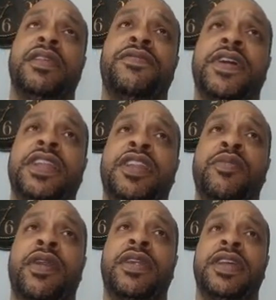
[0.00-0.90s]
The fact that
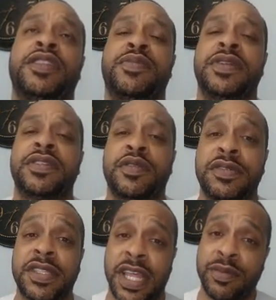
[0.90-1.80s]
the market has been
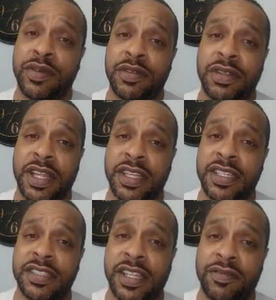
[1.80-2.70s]
so stable at
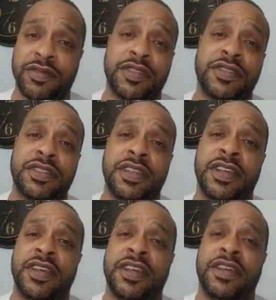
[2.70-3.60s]
these levels
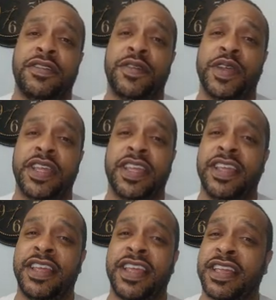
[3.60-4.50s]

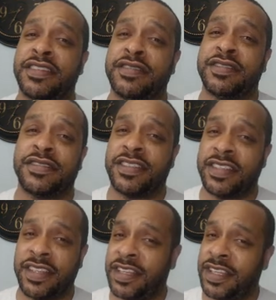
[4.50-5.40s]
is
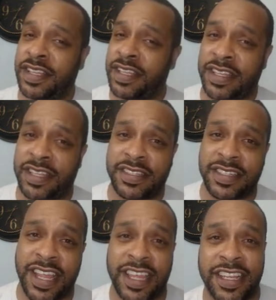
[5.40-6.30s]

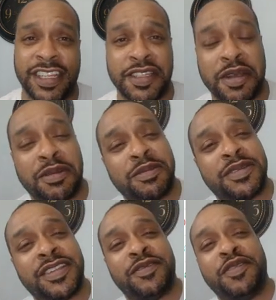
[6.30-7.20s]
insane in
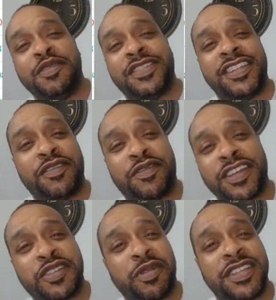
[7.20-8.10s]
terms of usually the
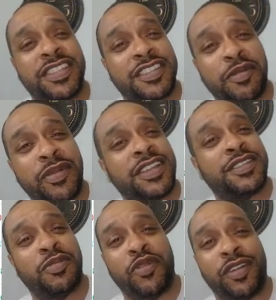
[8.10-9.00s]
fluctuations are
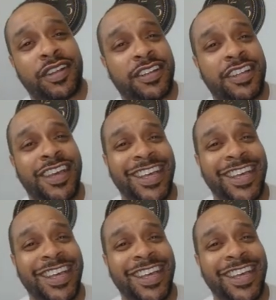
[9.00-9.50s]
much more